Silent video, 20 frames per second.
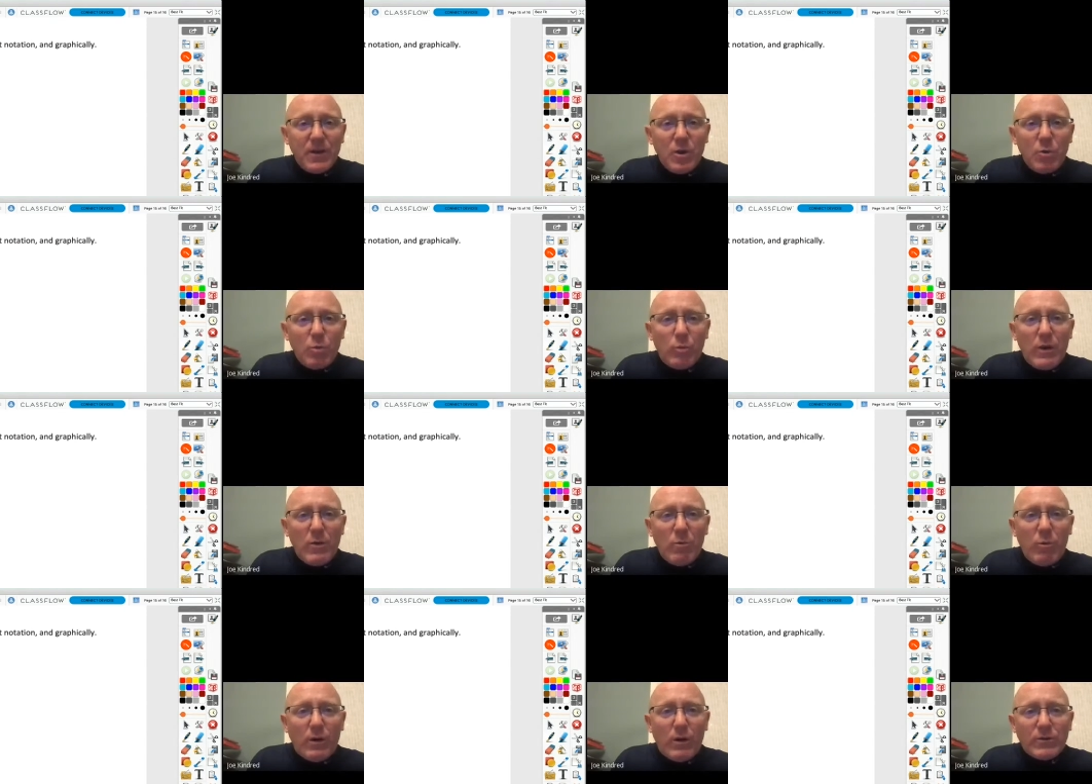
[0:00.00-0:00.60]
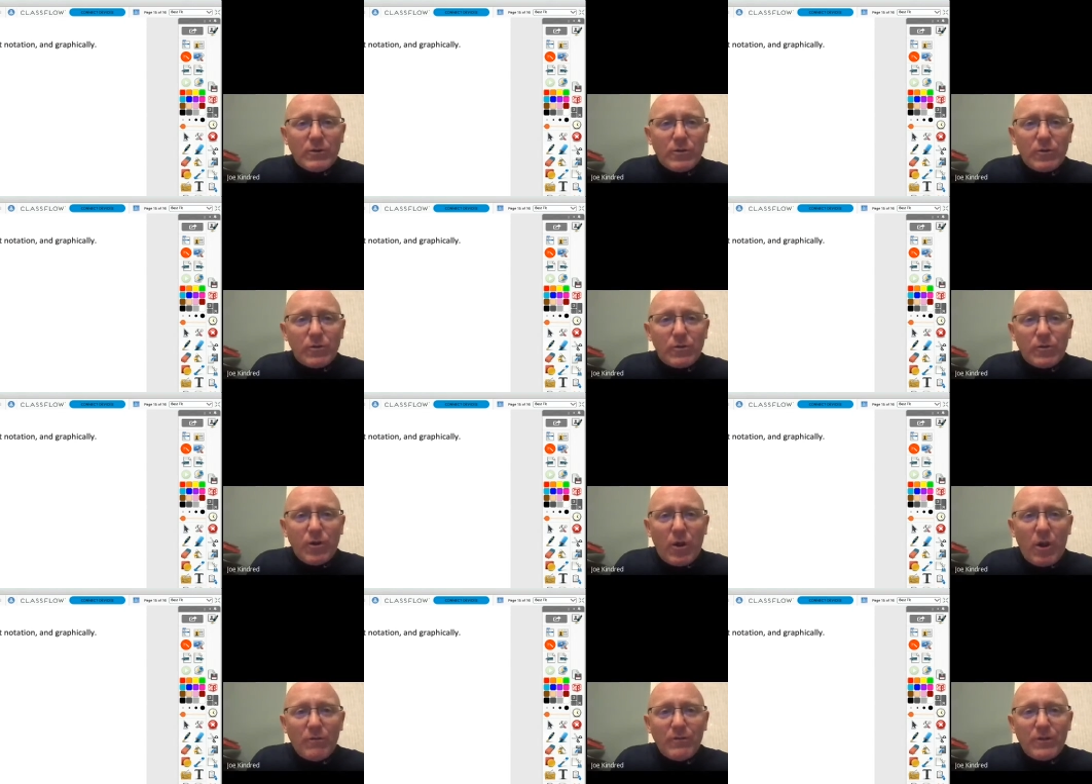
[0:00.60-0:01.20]
We want to
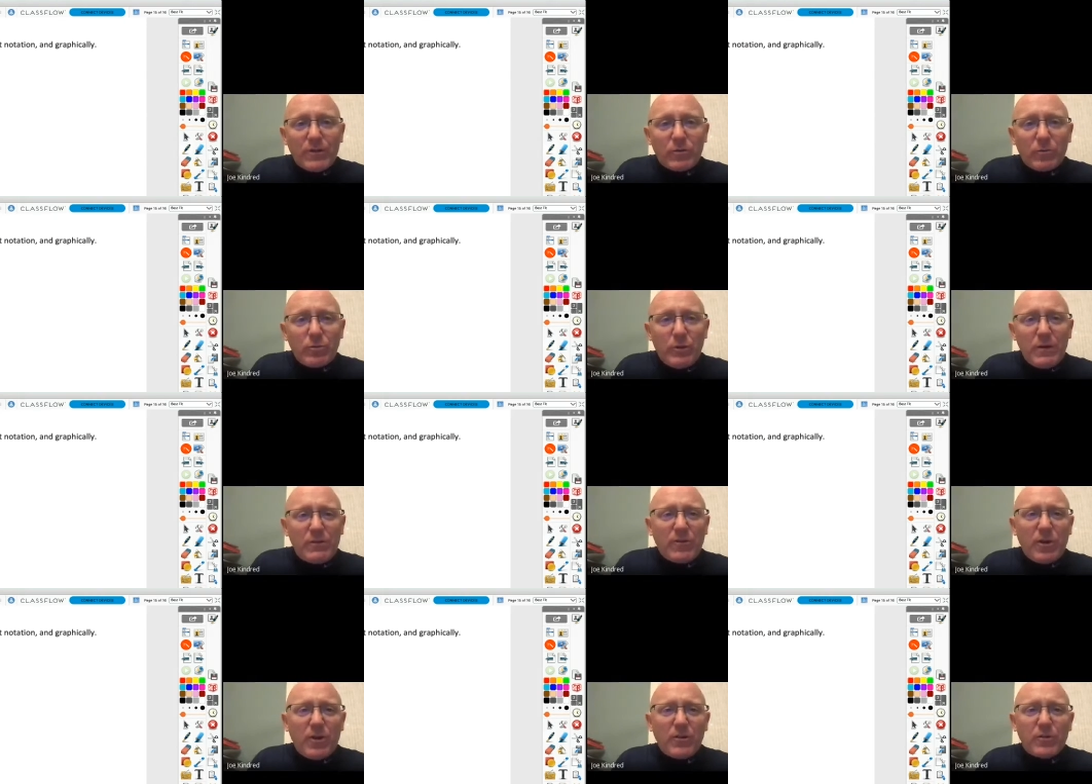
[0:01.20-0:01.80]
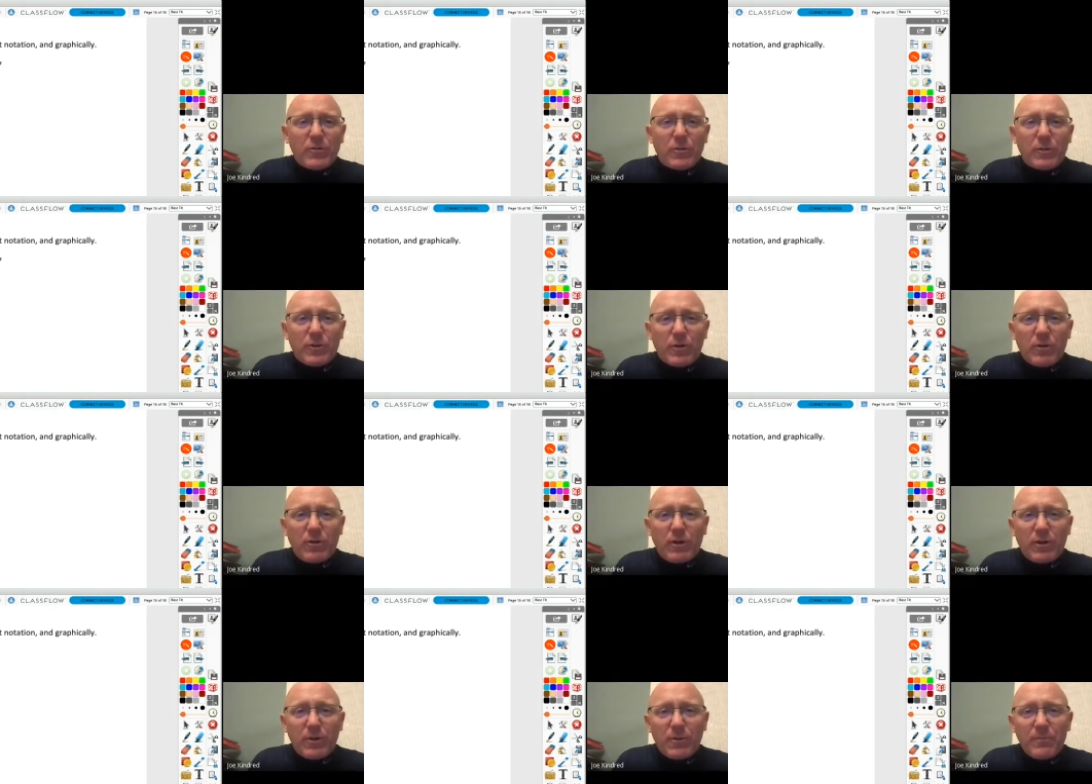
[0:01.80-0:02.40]
solve this one. We saw this one
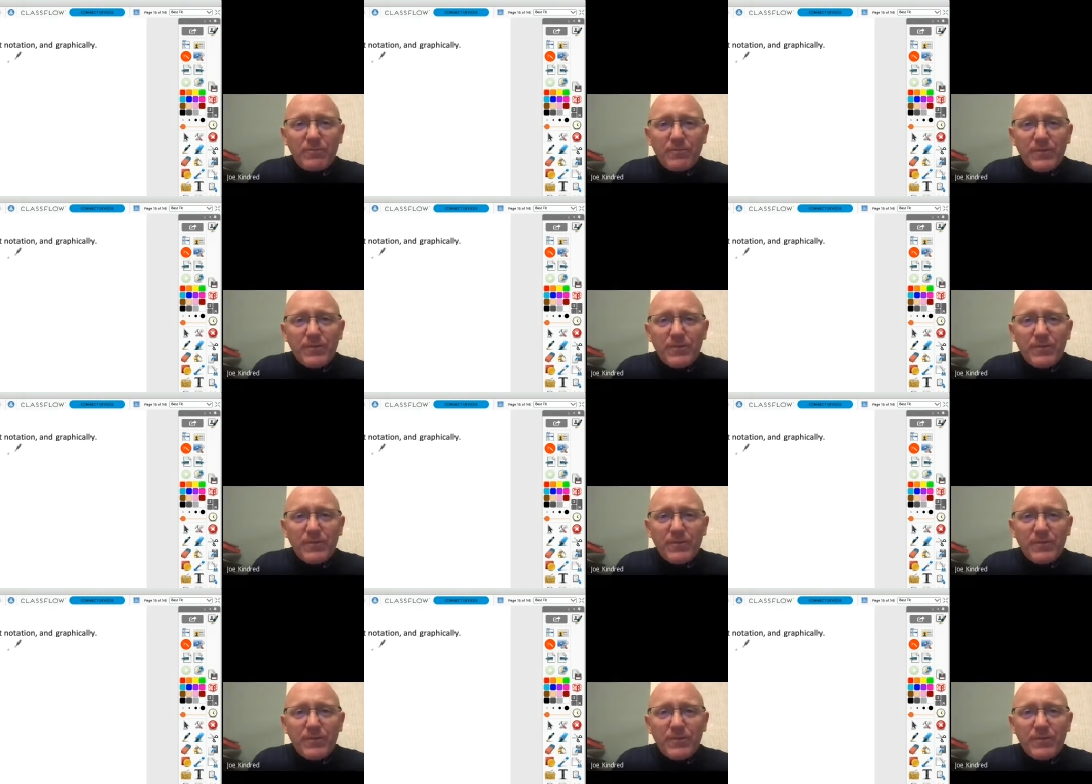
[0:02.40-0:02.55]
earlier,